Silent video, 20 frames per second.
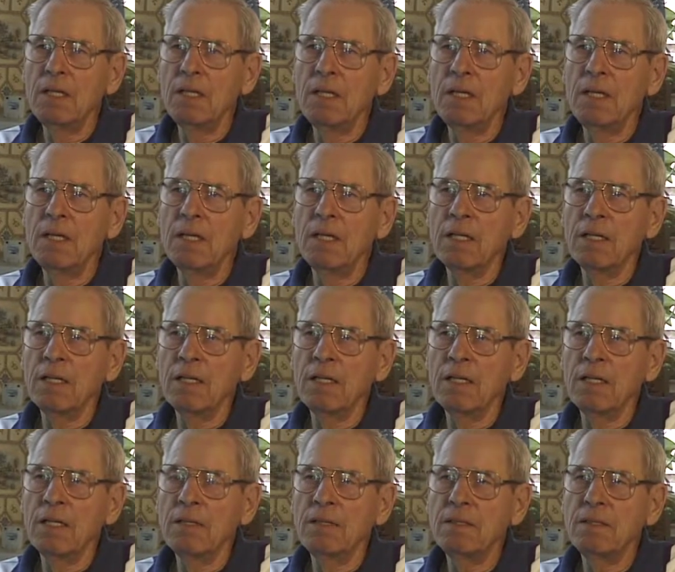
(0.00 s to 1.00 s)
And
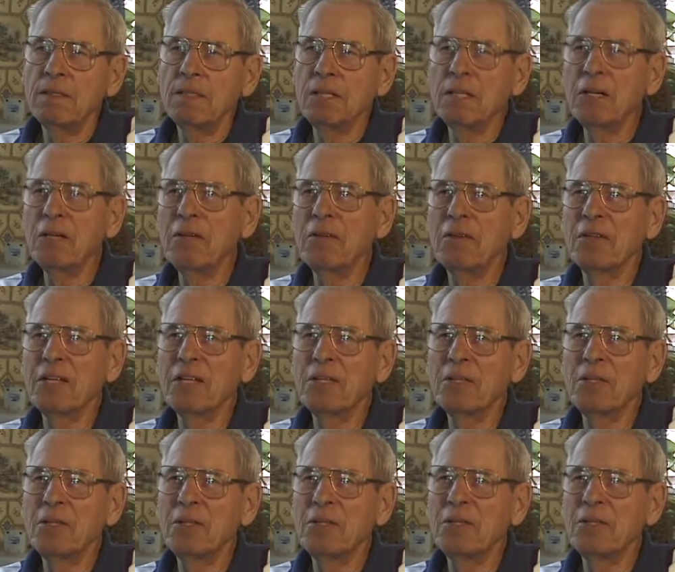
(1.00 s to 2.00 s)
another thing
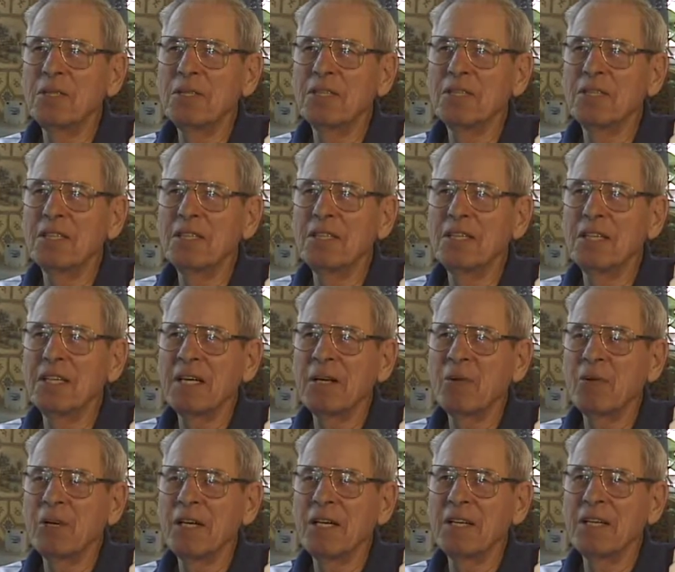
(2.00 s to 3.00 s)
too is I
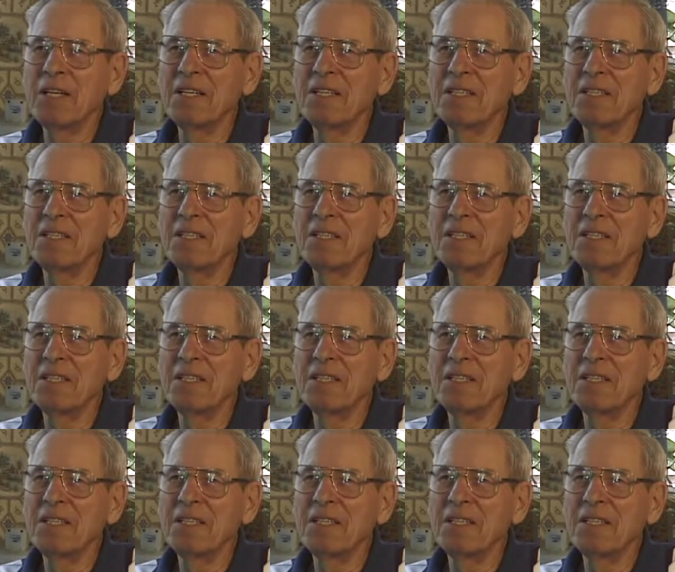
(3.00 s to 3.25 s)
read